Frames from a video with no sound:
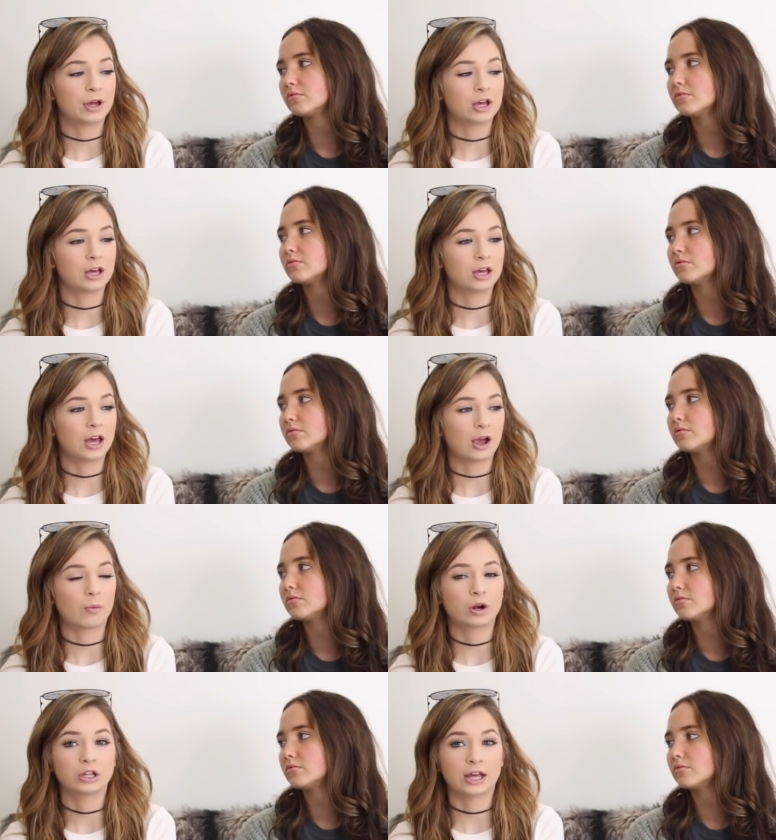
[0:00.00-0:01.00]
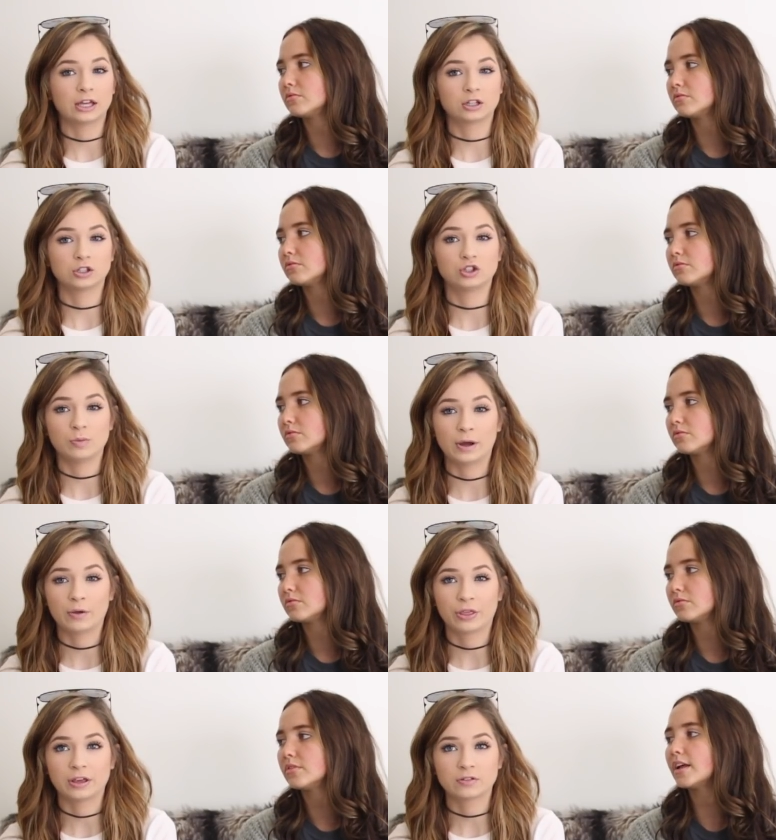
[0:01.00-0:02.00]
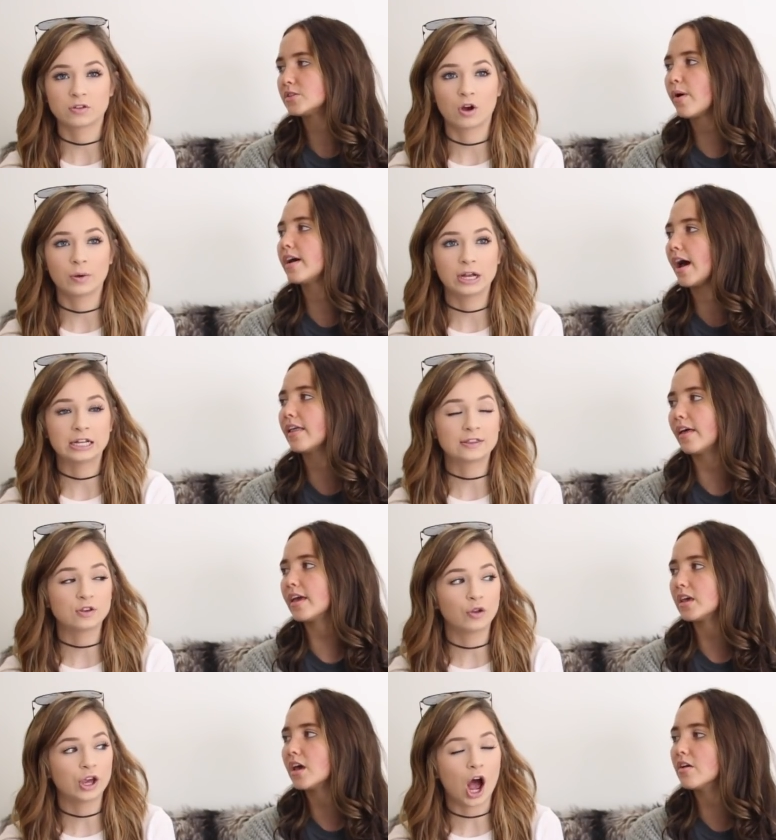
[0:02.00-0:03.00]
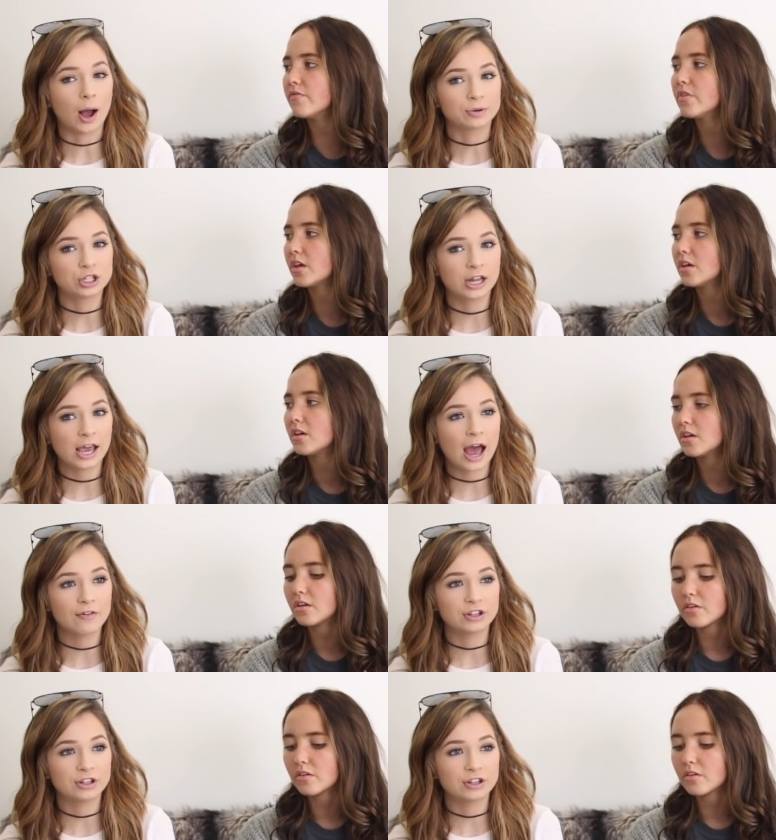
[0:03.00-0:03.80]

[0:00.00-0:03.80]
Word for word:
Speaker 1: but I want to like do my own thing. That's so why I it's like the only it. option that I have,